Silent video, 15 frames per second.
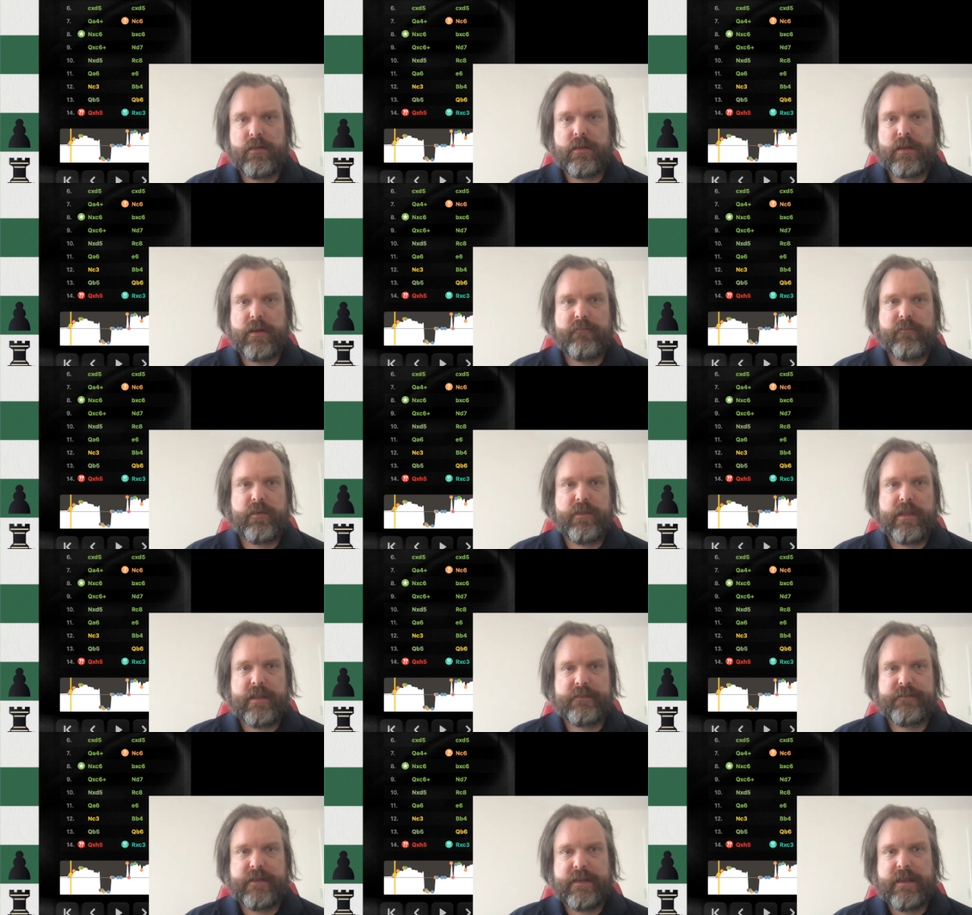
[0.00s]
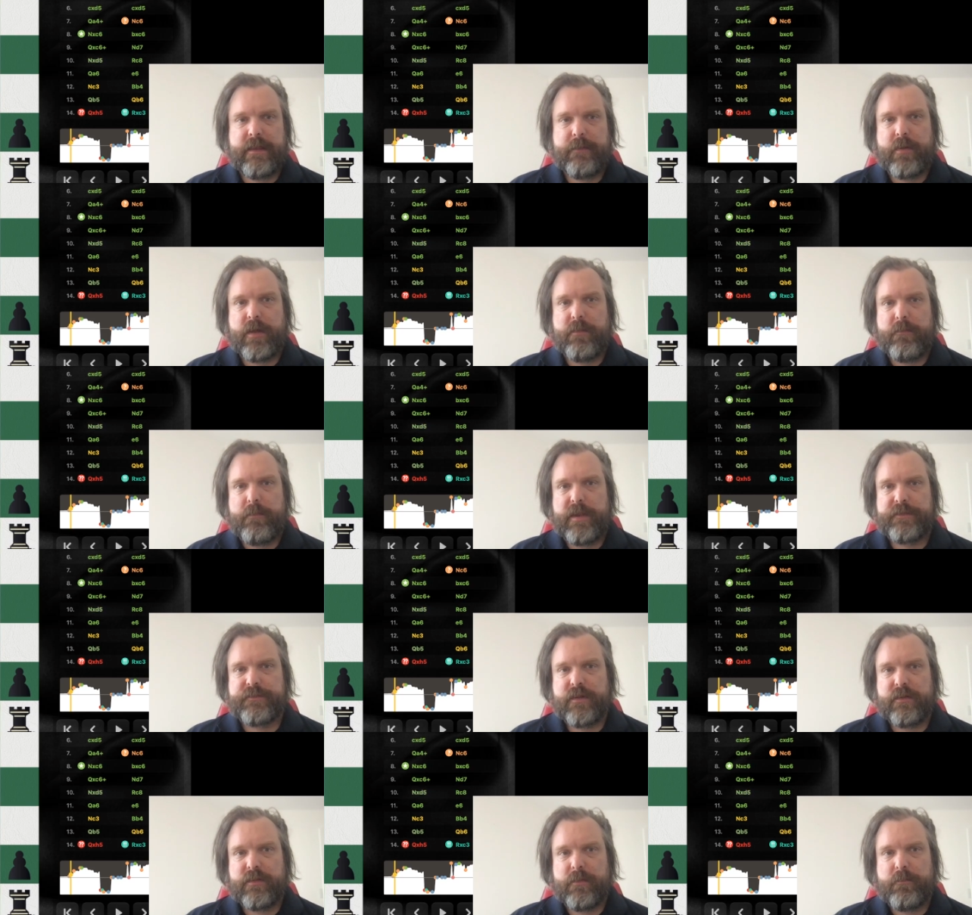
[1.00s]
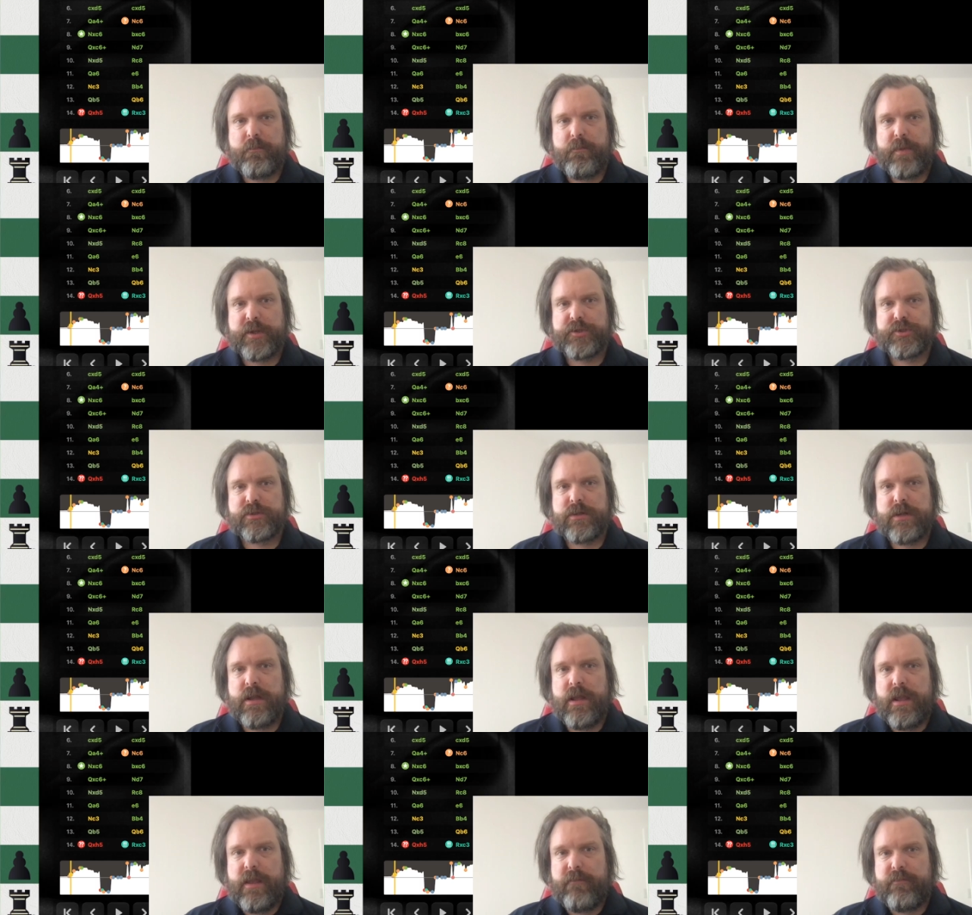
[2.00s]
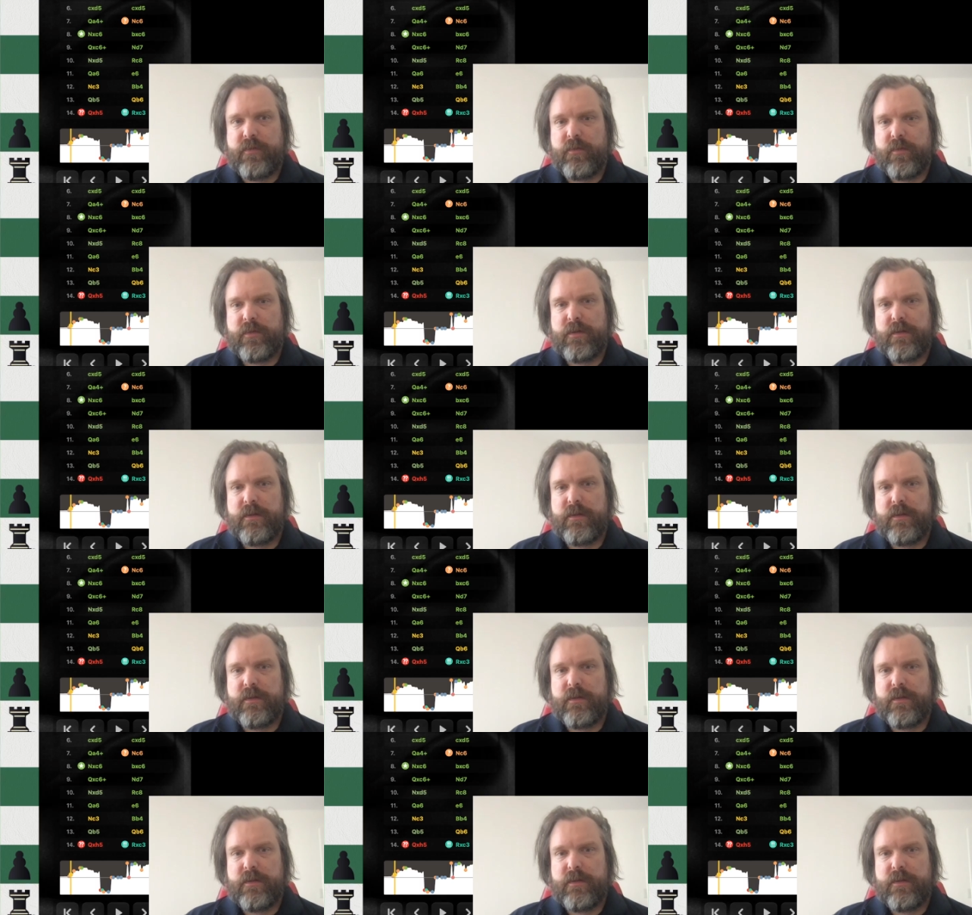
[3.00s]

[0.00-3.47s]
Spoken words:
can avoid that. Let's say he, but based on the picture, even though